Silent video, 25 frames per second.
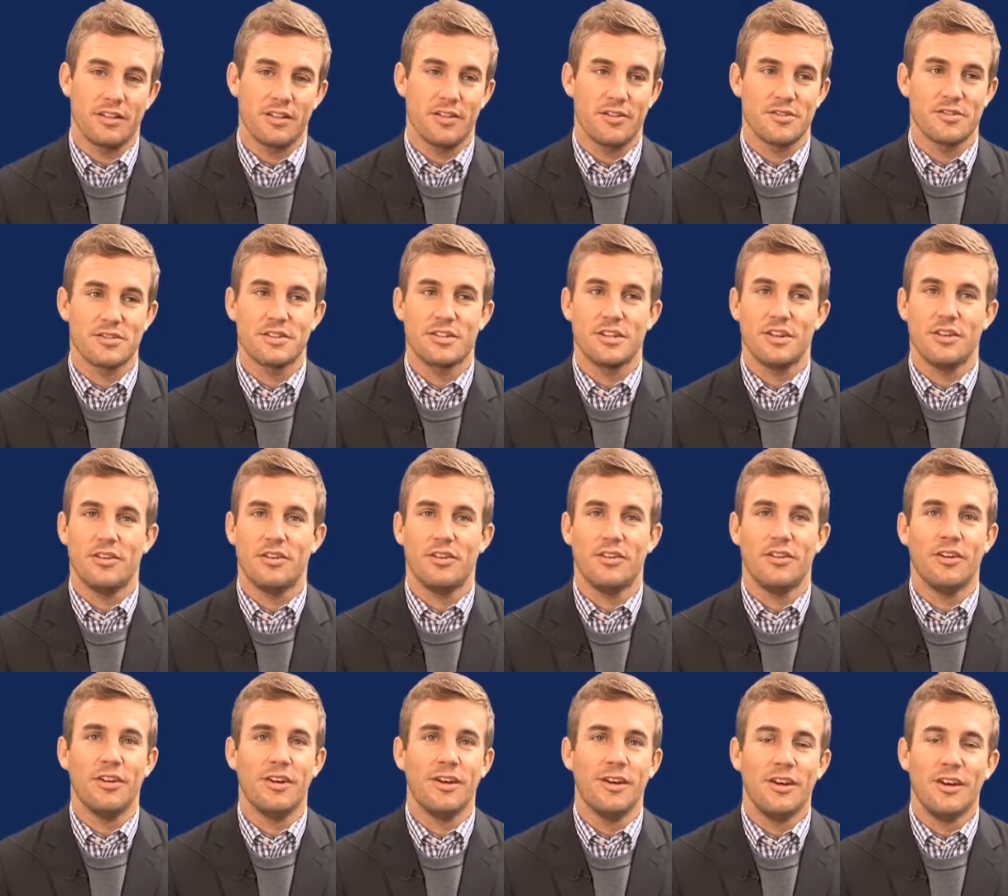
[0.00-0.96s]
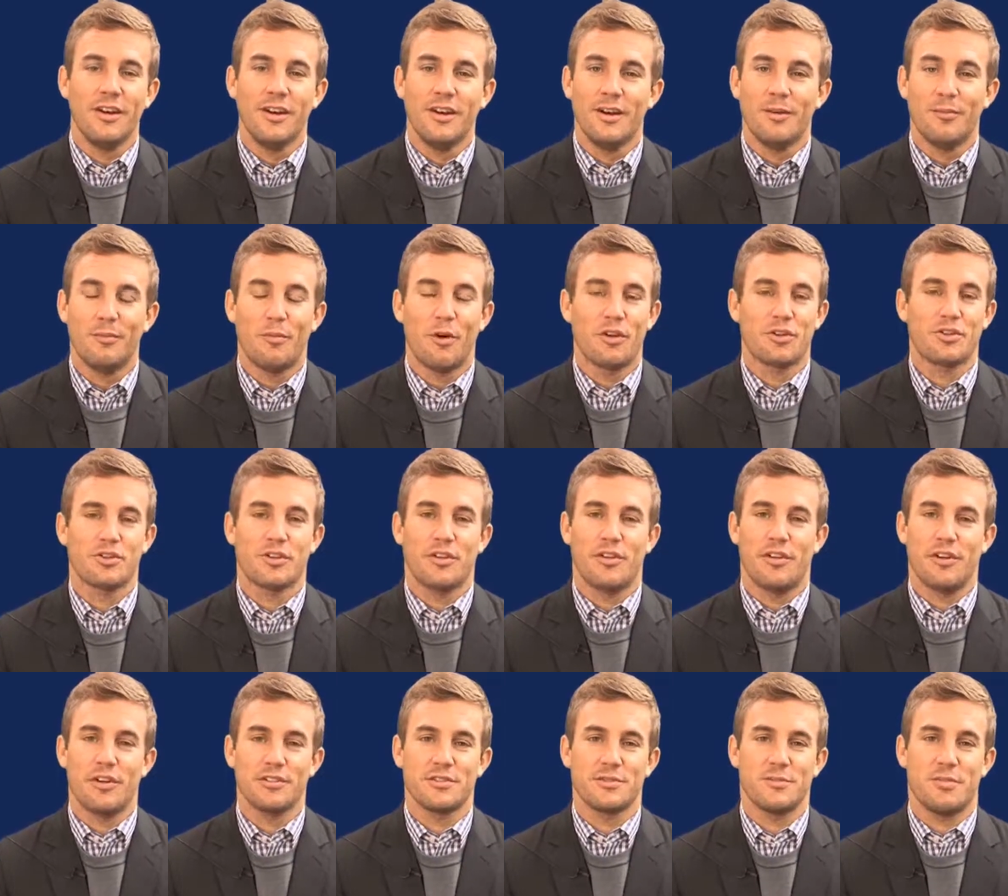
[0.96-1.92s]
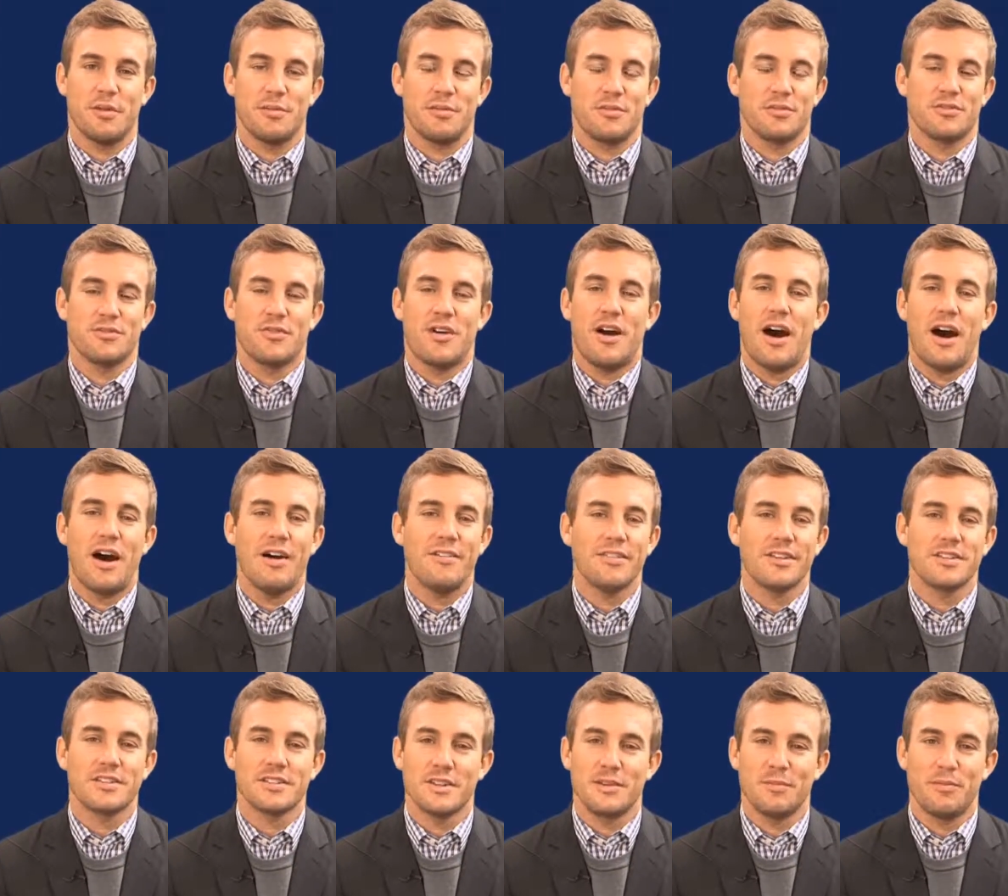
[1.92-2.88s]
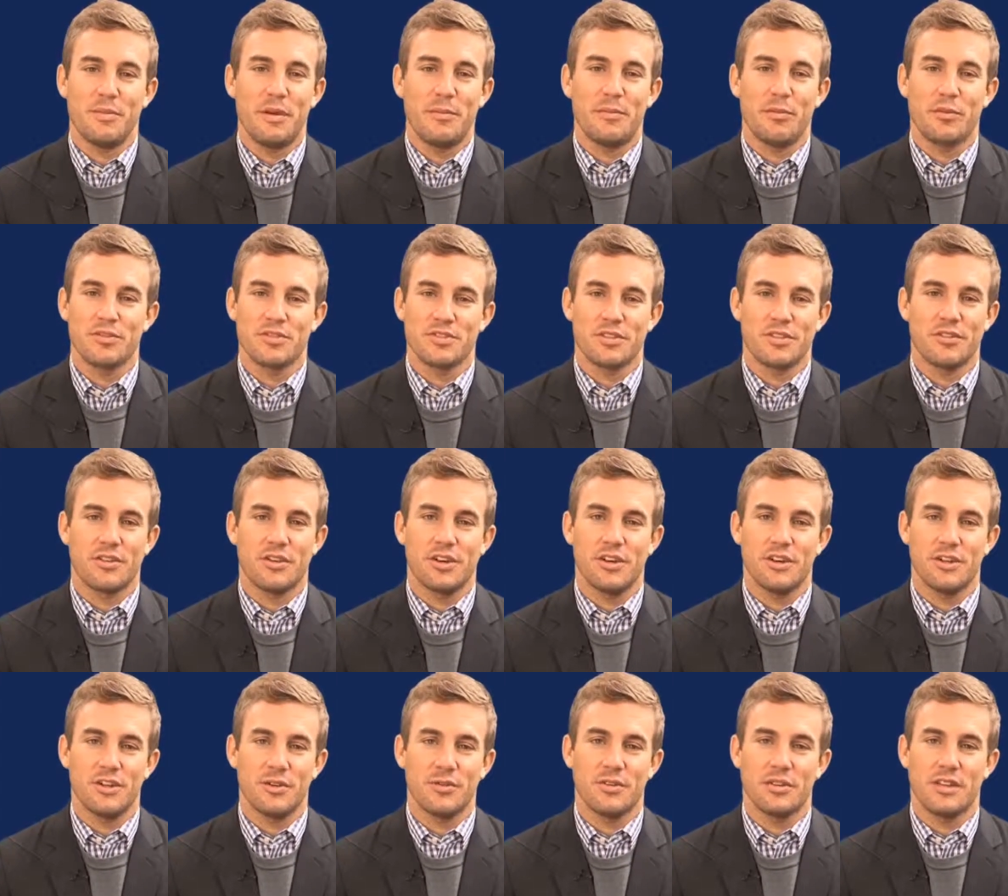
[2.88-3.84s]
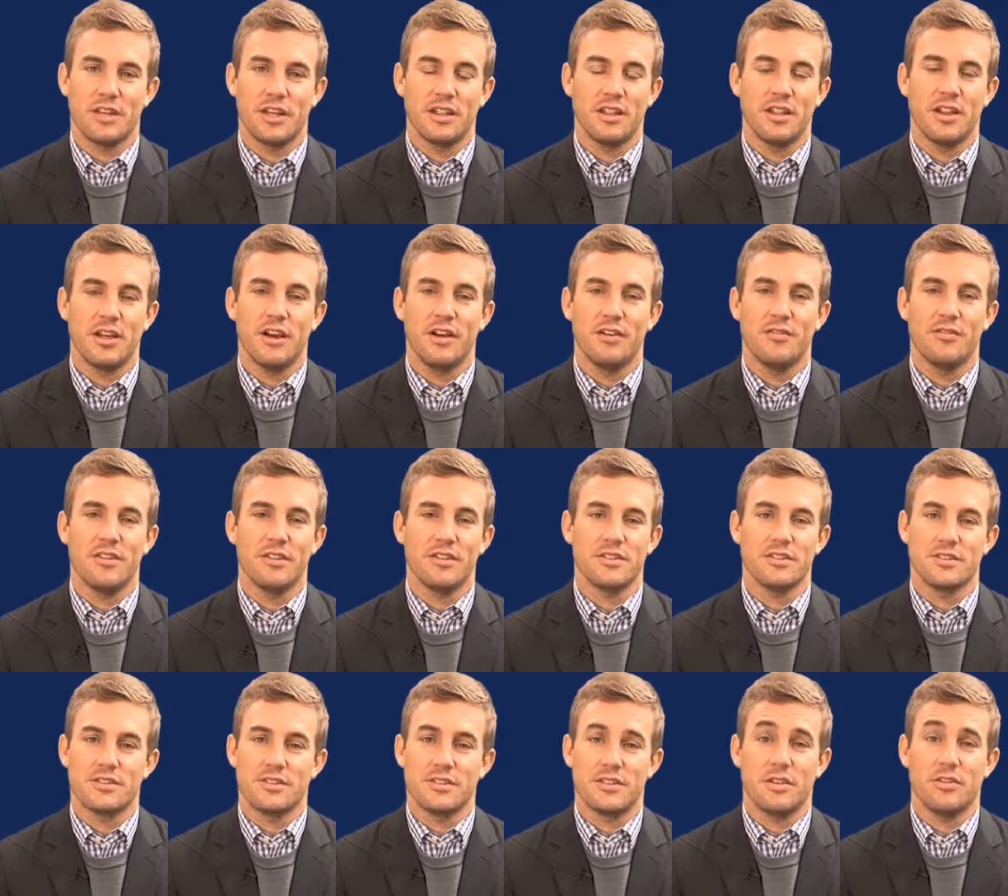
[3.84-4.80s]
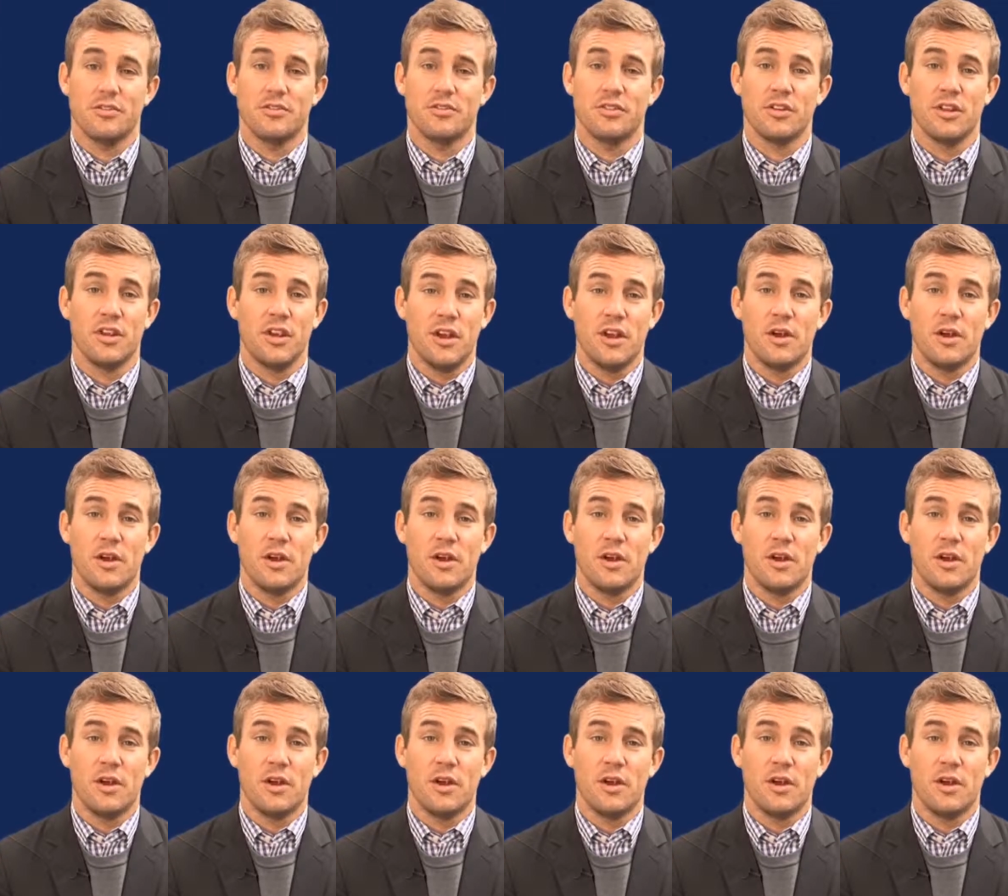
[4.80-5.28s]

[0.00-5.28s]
There's still martial arts people. So obviously people are still going to do what they love and still